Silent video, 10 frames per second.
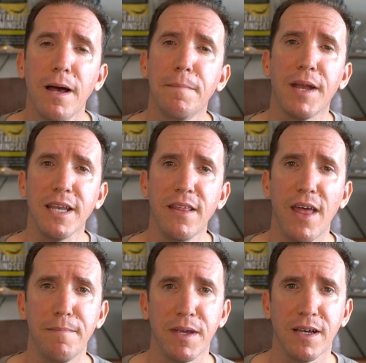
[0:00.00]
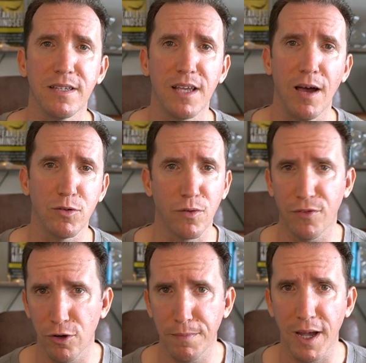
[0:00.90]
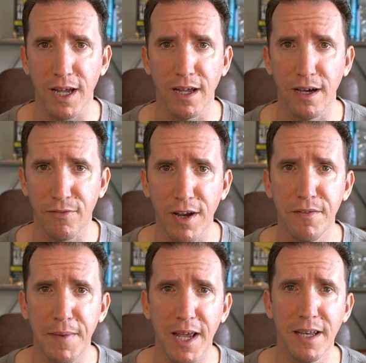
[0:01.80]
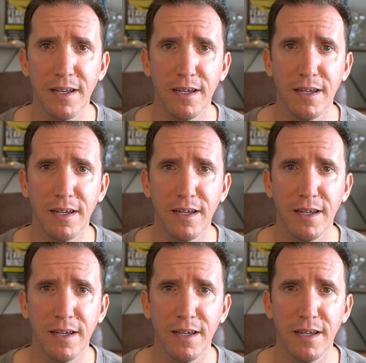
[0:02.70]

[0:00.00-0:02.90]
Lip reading: but I did that because I was referred by a friend of mine.